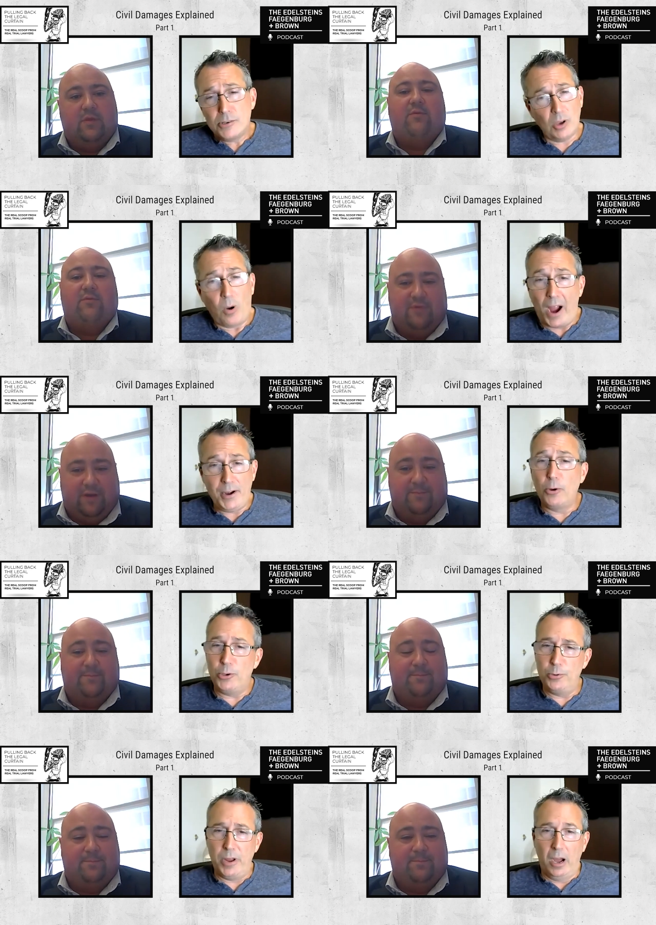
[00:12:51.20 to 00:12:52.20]
Speaker 1: So I know
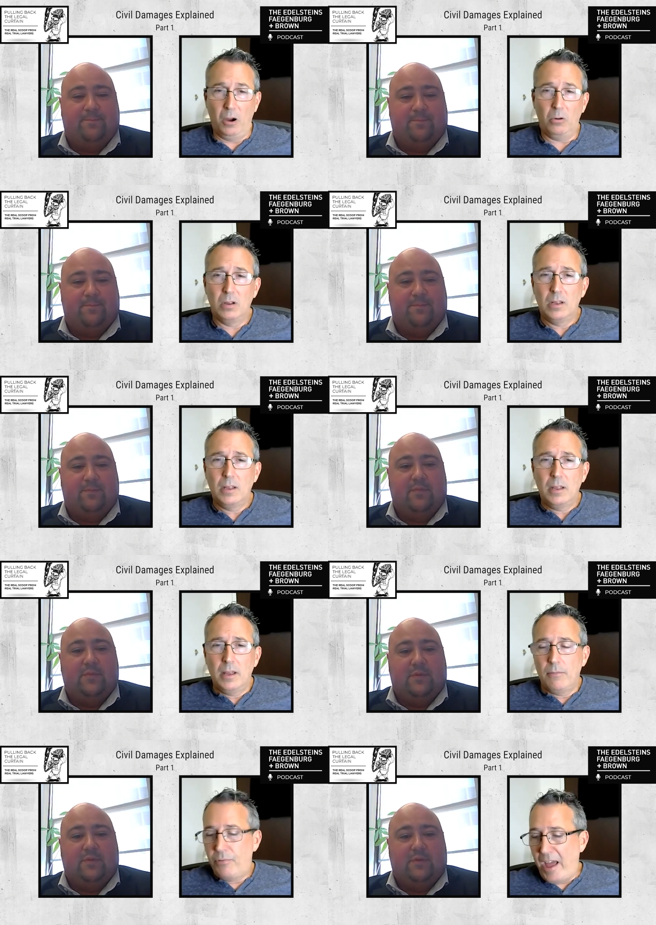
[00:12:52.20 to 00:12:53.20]
you know
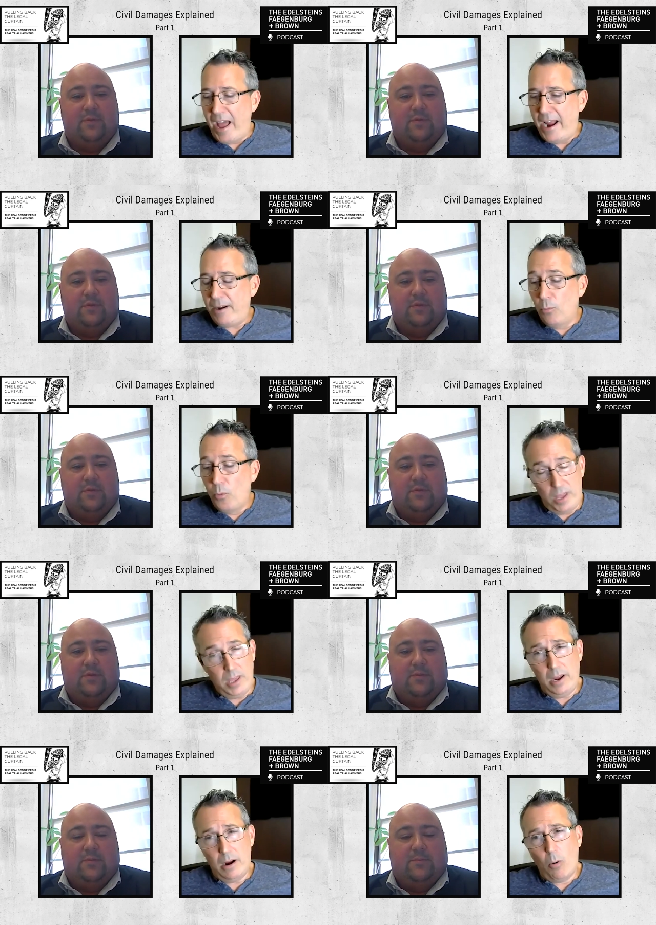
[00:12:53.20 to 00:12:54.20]
that
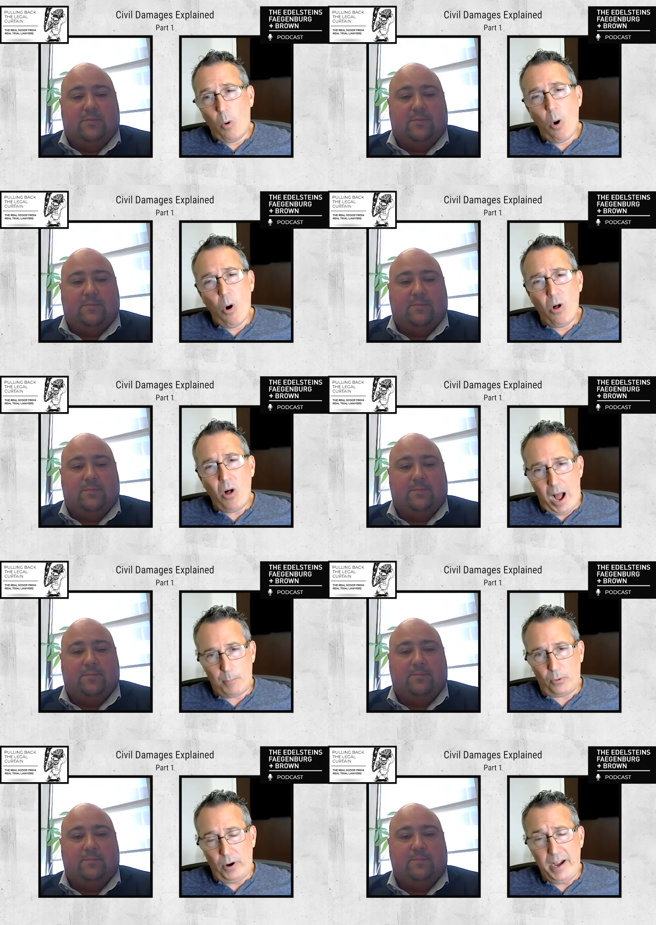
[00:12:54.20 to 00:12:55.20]
we all
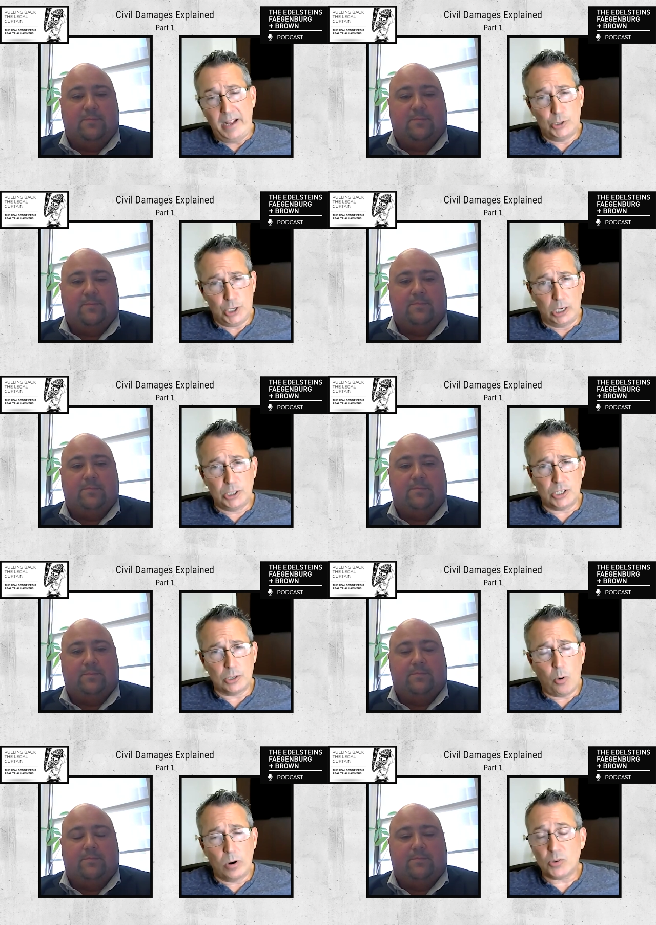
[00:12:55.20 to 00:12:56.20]
operate, and judges
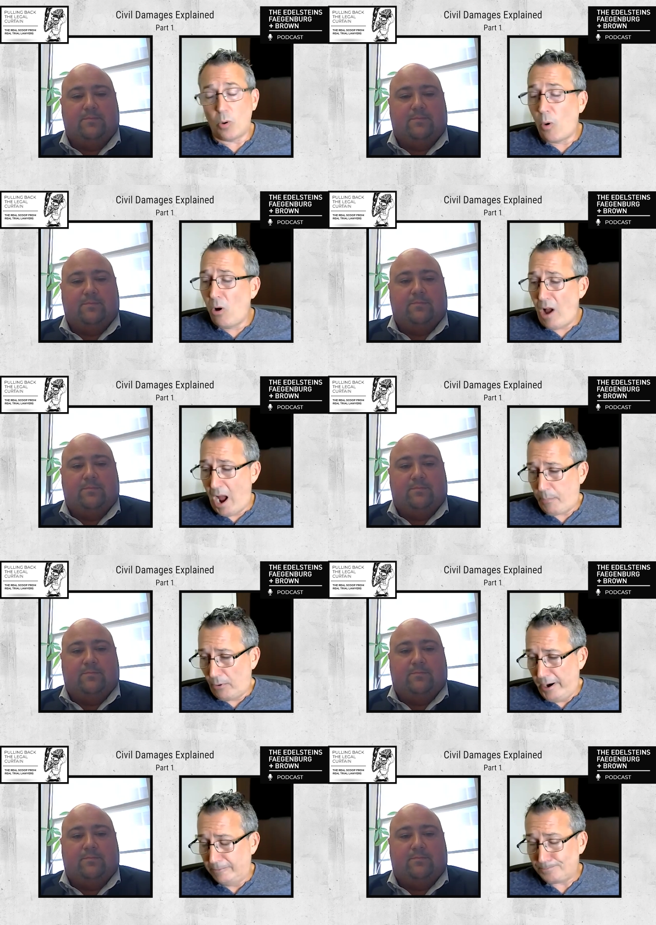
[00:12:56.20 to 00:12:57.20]
and courts all
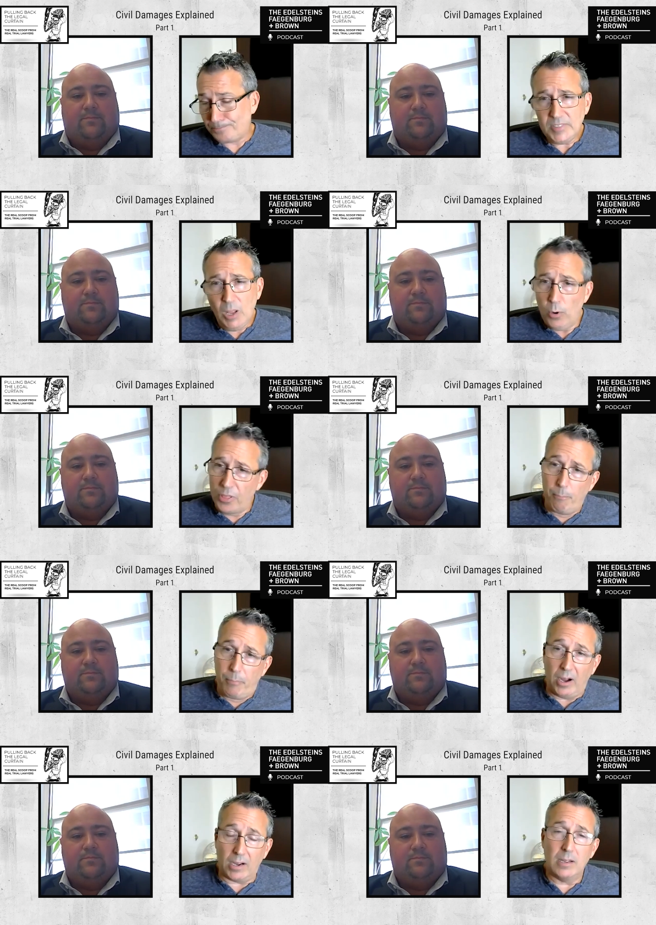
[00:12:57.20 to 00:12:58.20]
operate with a
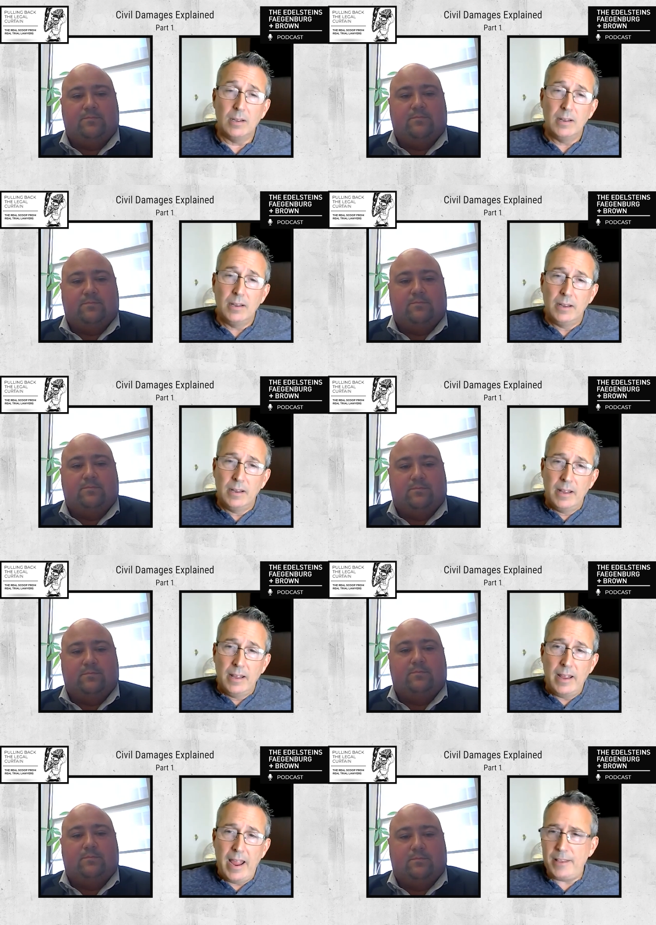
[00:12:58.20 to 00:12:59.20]
book.
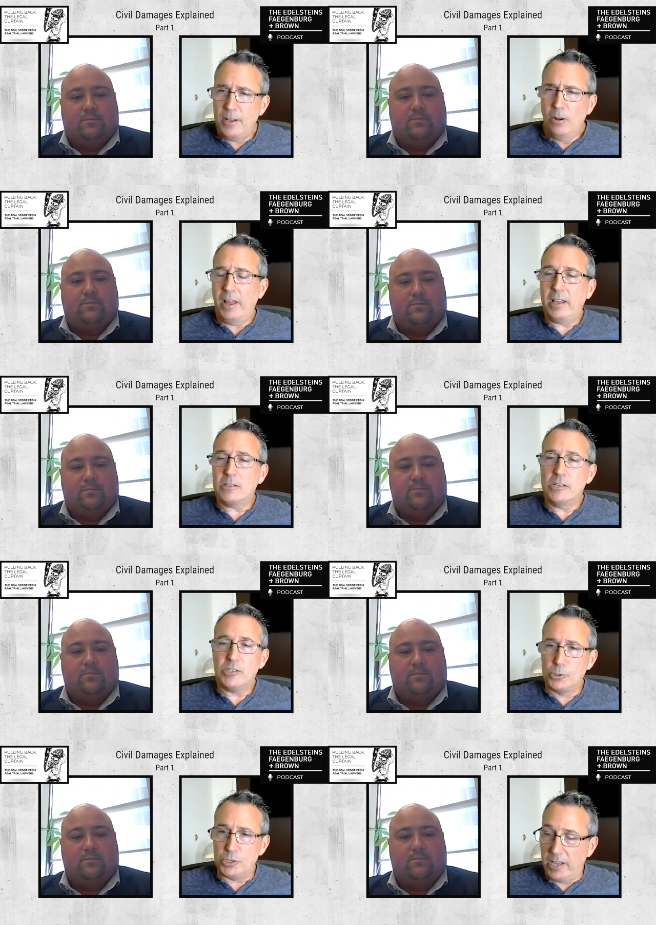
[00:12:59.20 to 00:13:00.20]
And you know, like
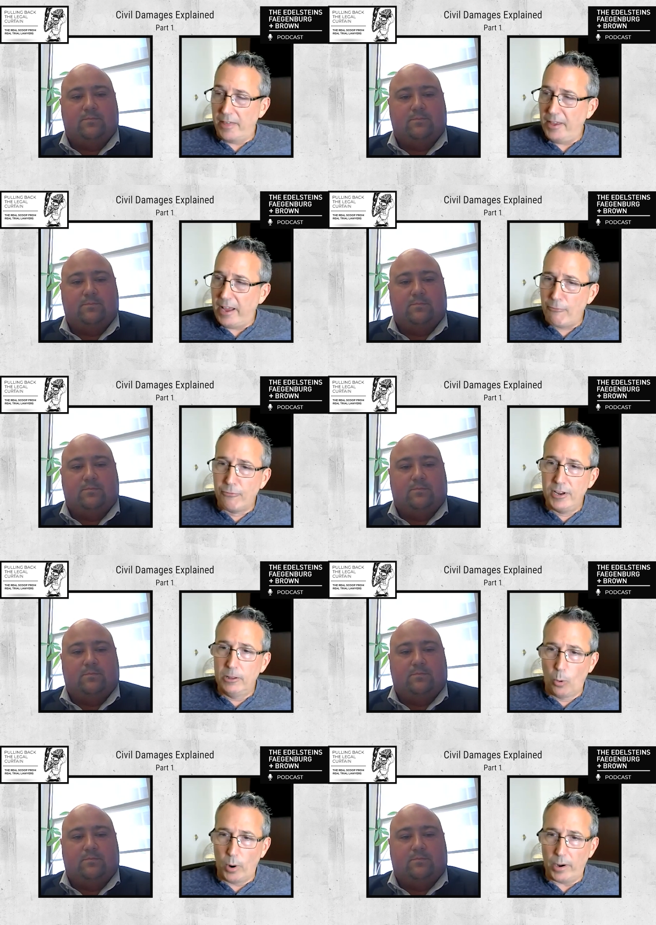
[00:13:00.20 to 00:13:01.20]
it's interesting. I think
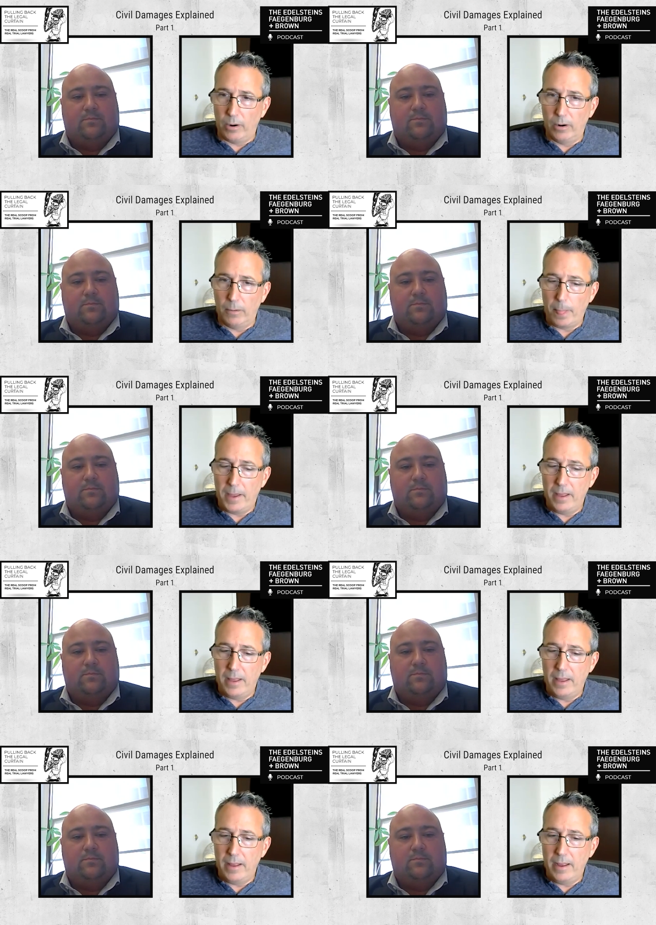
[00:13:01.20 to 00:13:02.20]
every lawyer,
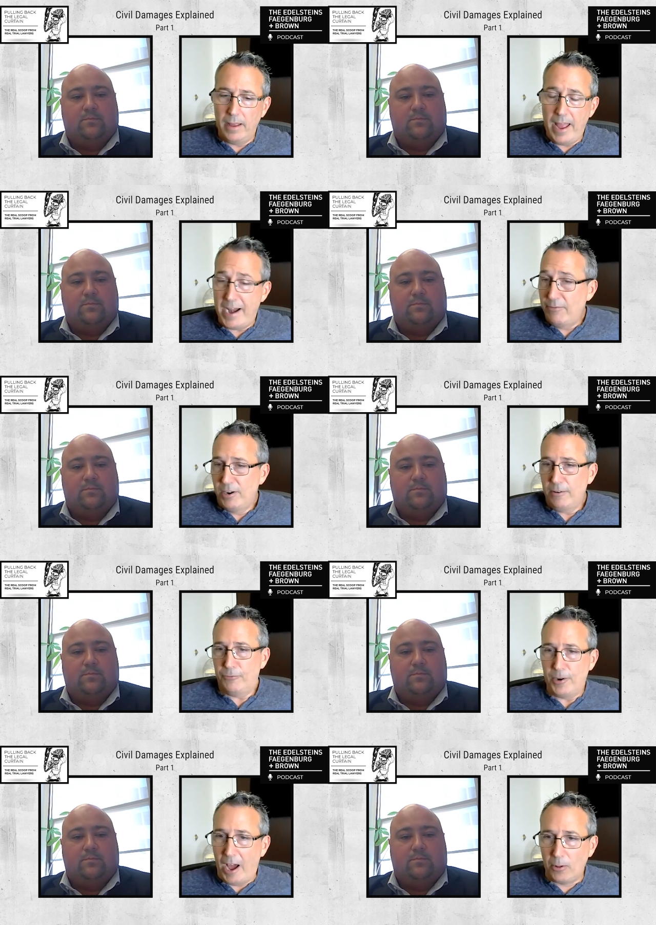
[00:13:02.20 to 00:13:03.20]
and even
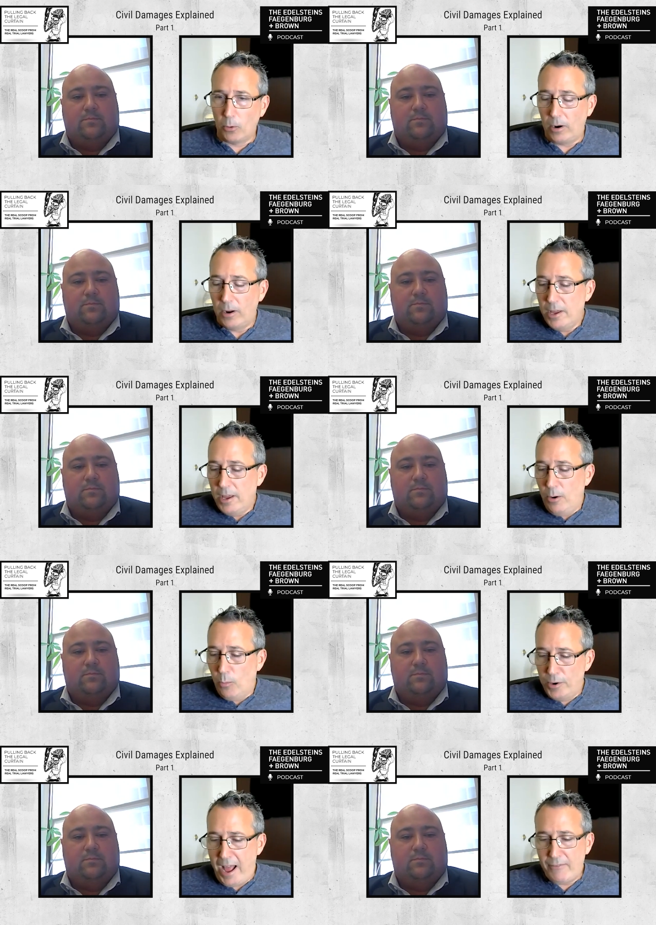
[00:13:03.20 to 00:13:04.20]
if you're not a lawyer,
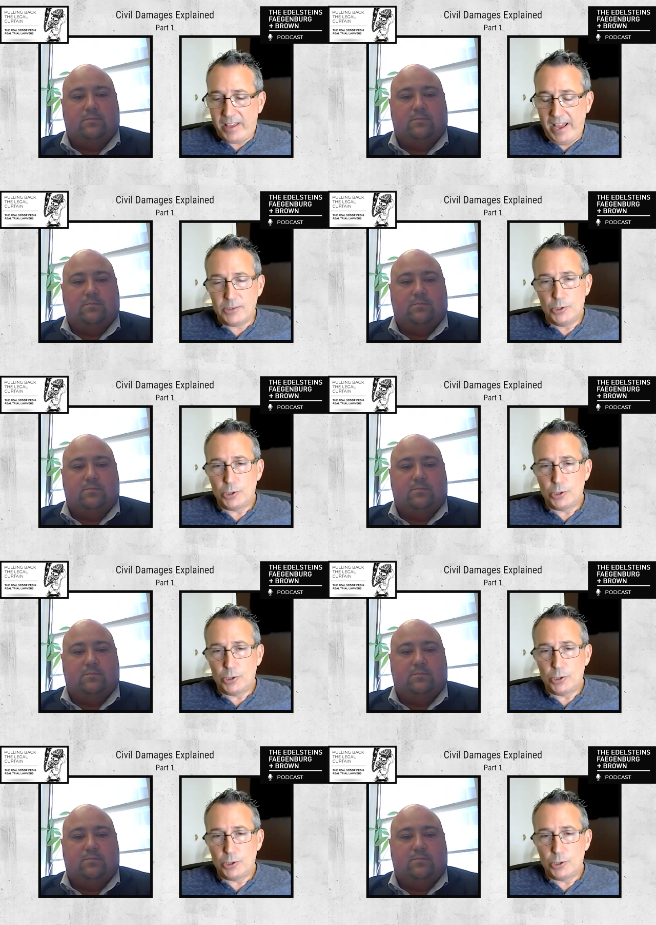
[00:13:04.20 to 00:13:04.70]
when you have a case,